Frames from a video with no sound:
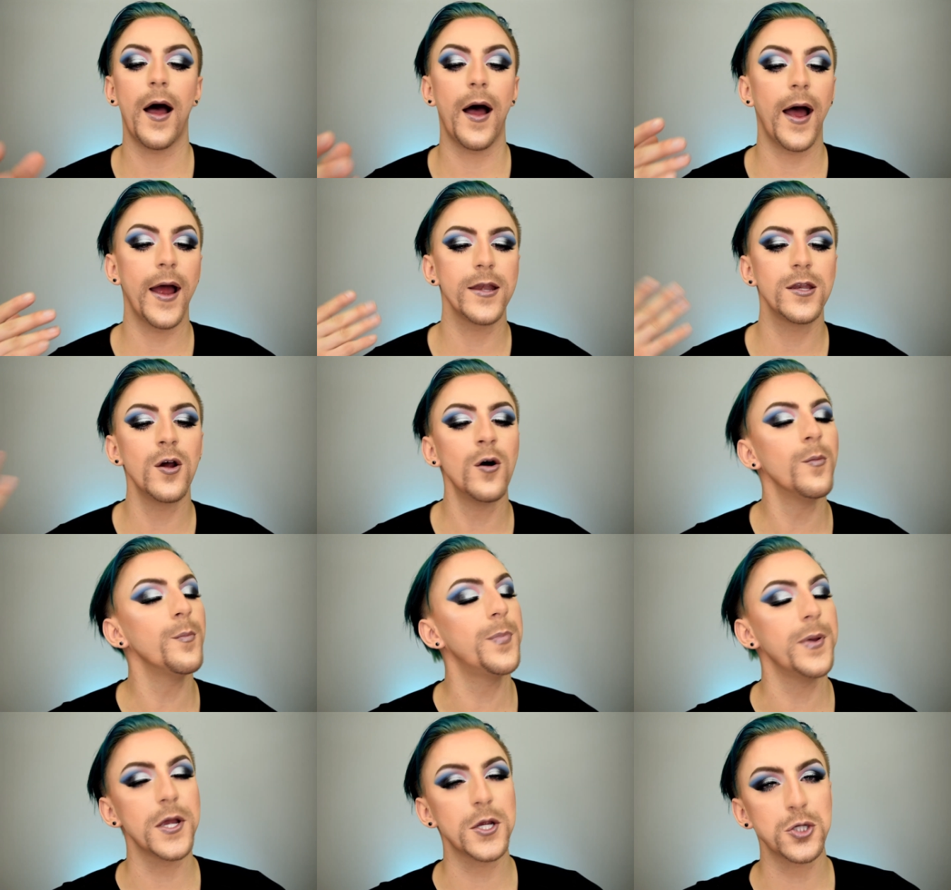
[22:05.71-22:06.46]
I
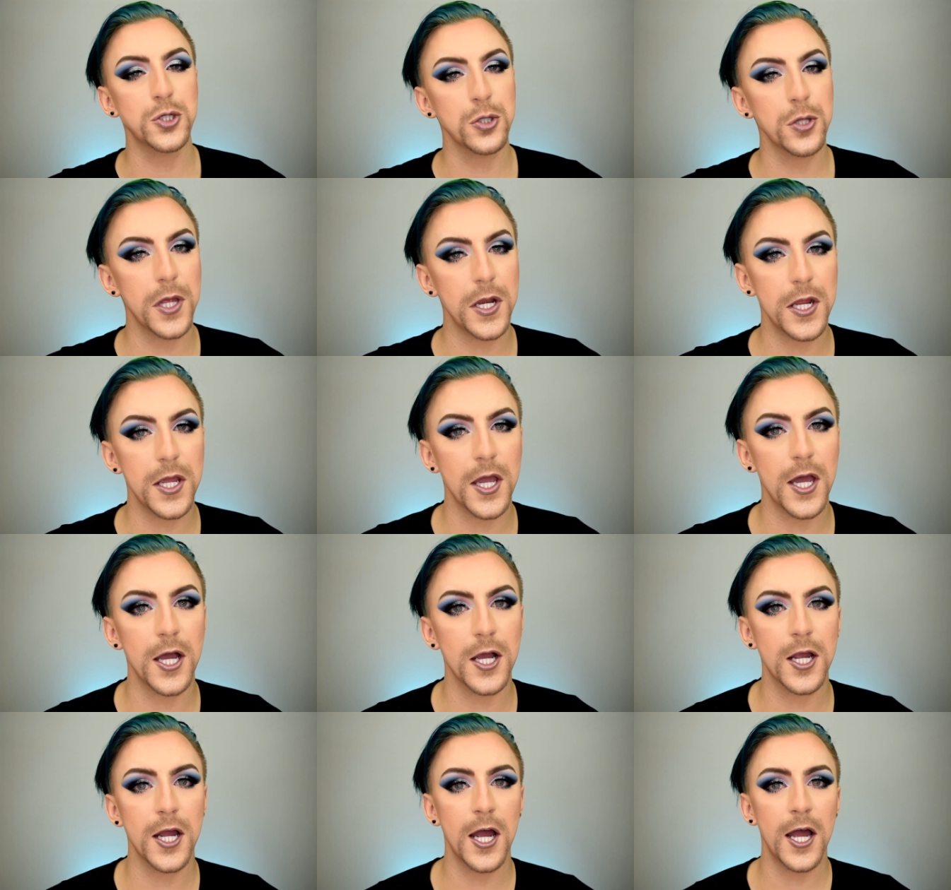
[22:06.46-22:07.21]
don't picture Lady
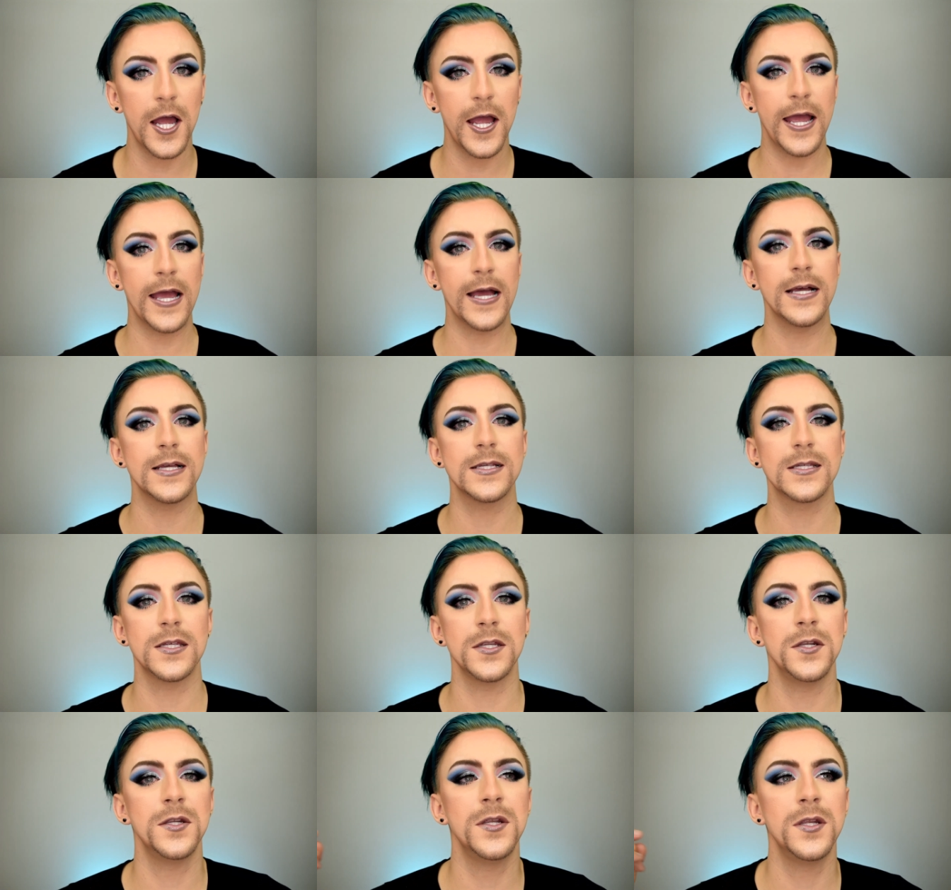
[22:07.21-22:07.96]
Gaga
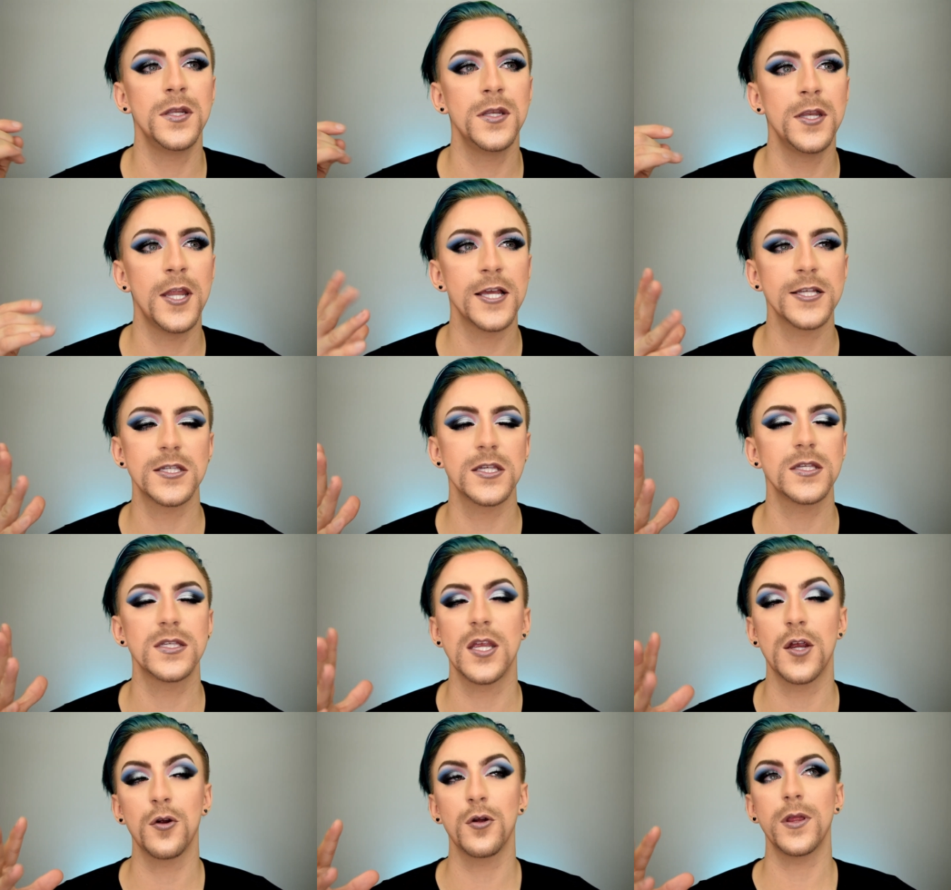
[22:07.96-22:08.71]
as
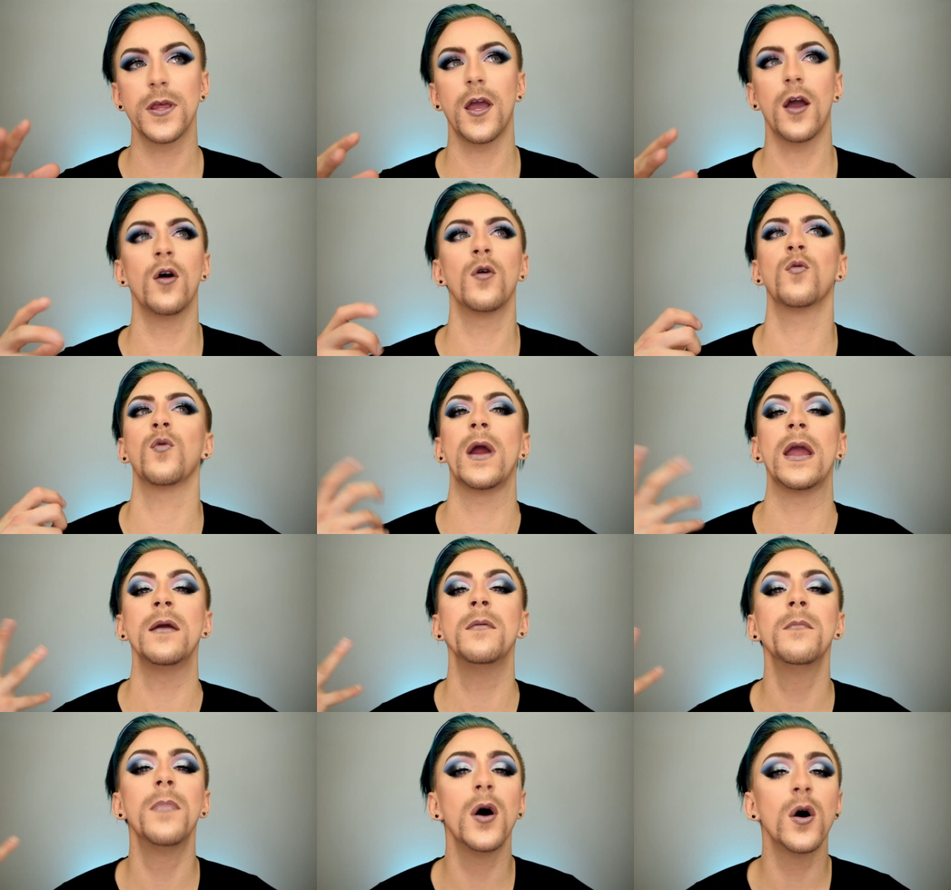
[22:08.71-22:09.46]
necessarily a
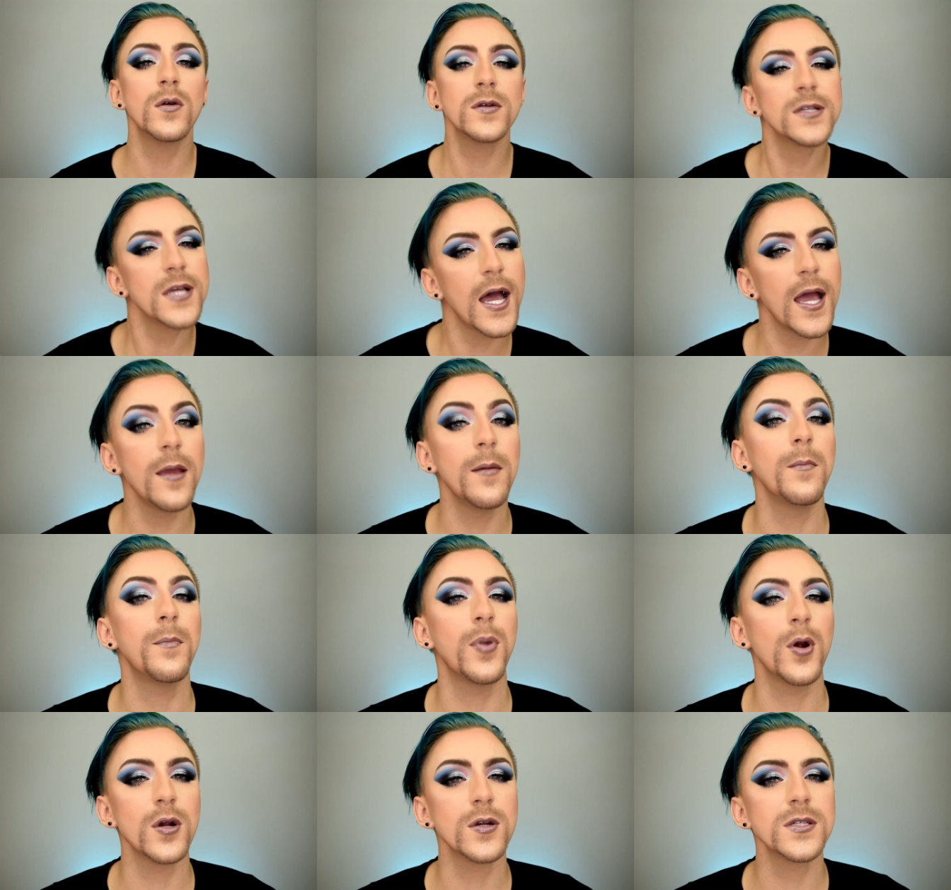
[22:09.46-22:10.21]
rainbow
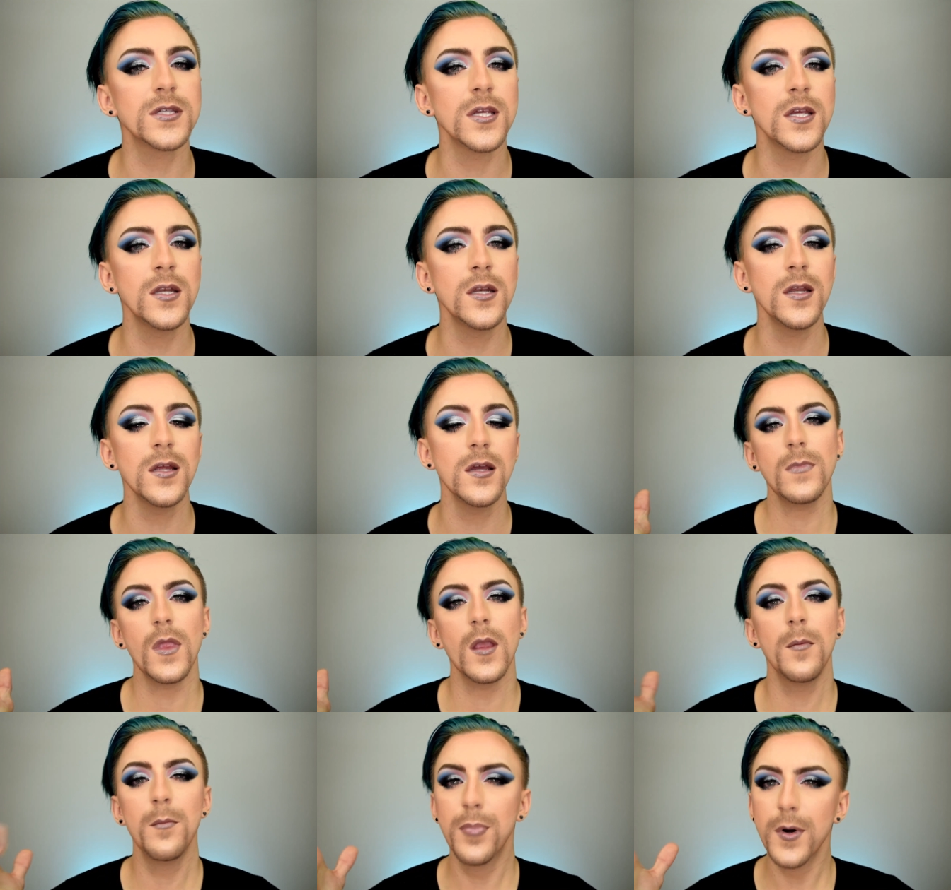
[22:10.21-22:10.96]
type person,
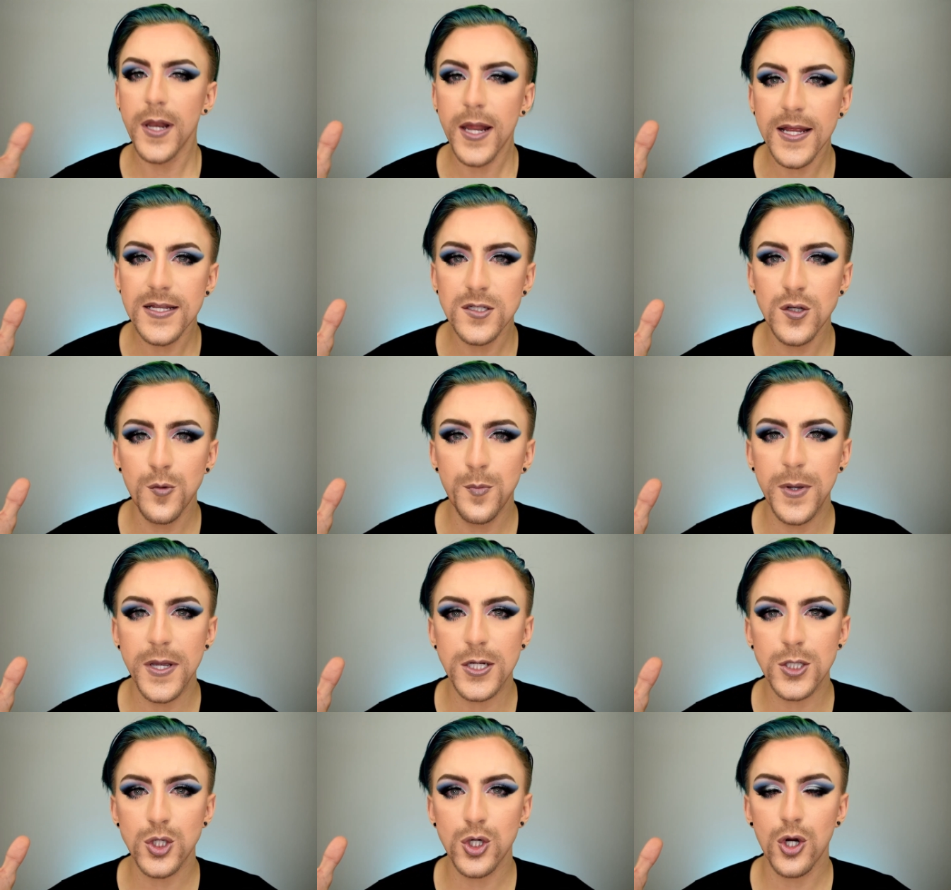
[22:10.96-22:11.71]
but I do
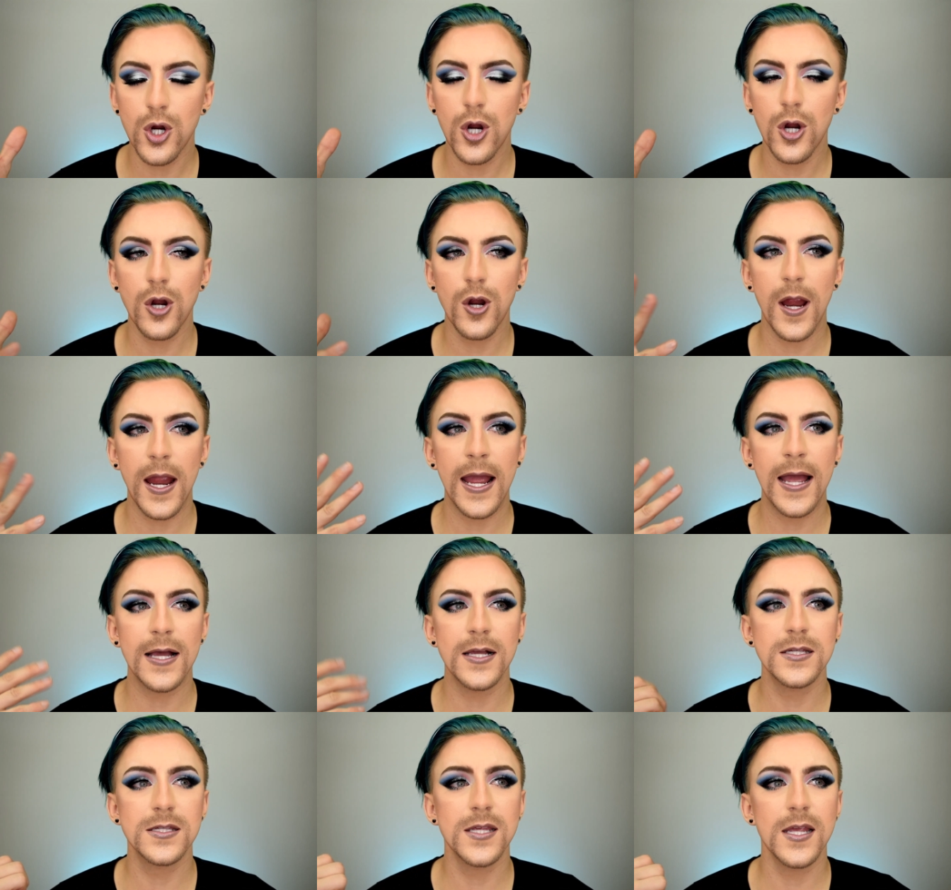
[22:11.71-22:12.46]
picture her
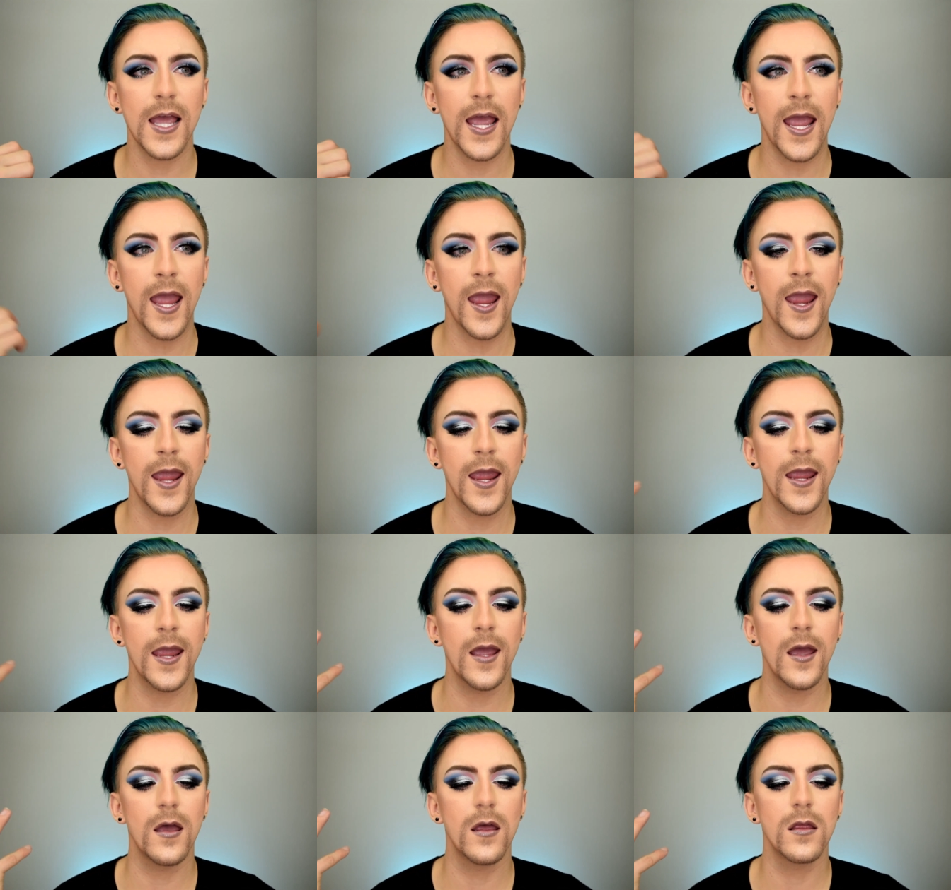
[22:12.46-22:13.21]
as
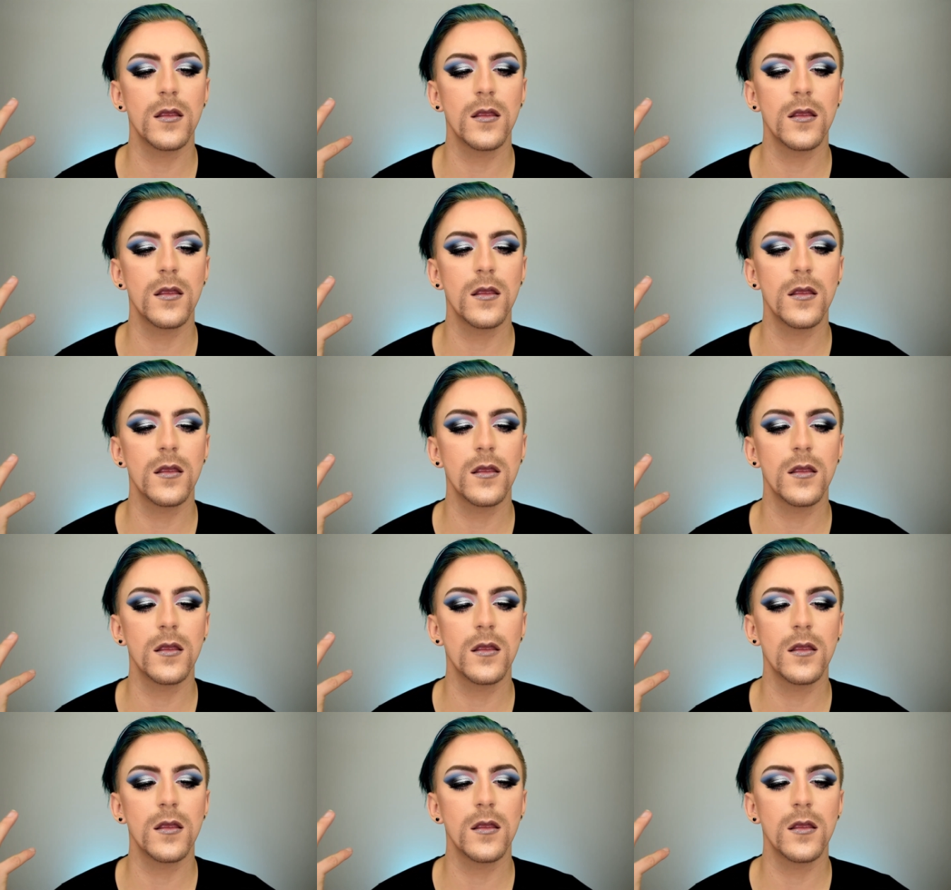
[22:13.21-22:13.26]
a